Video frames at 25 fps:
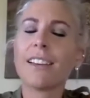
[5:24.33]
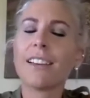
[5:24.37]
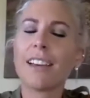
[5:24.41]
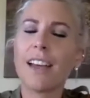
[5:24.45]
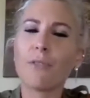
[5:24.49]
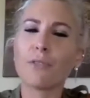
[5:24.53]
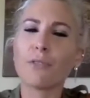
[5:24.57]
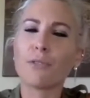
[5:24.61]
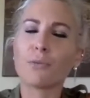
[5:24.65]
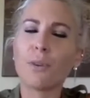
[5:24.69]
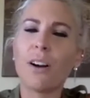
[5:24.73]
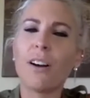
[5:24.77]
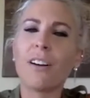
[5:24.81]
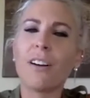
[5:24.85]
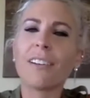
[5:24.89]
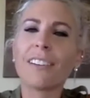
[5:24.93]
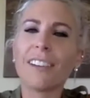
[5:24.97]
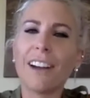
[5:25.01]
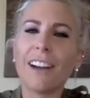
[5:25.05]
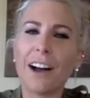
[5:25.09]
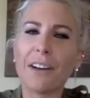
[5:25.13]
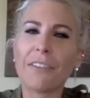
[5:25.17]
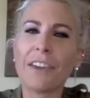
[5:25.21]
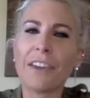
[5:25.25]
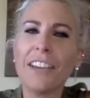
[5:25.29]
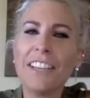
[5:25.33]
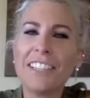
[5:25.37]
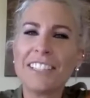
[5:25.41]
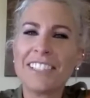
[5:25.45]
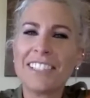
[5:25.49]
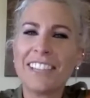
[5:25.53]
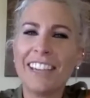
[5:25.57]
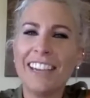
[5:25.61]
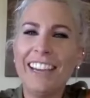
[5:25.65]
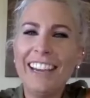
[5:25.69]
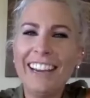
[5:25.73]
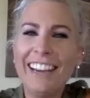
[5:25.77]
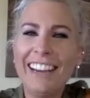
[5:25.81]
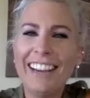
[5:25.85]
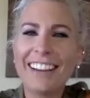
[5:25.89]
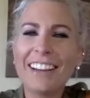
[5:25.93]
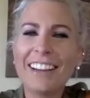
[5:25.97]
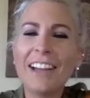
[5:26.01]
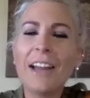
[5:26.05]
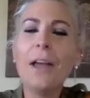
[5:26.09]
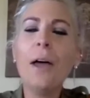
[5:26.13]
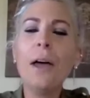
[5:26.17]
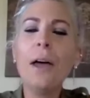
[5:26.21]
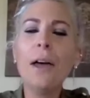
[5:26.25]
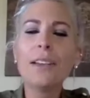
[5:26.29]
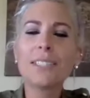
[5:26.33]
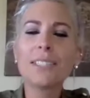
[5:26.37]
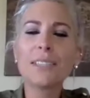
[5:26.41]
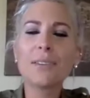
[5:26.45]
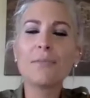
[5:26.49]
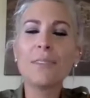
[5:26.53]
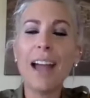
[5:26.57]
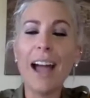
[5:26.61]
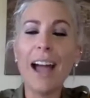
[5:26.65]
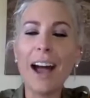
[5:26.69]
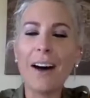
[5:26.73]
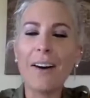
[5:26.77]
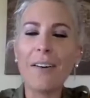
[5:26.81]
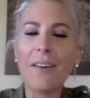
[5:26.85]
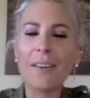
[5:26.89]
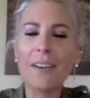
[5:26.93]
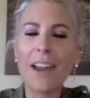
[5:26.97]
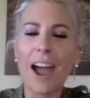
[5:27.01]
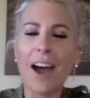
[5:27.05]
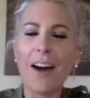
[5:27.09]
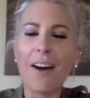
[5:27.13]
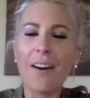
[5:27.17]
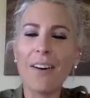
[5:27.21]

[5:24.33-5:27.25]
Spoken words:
I was wrong, obviously. So now I'm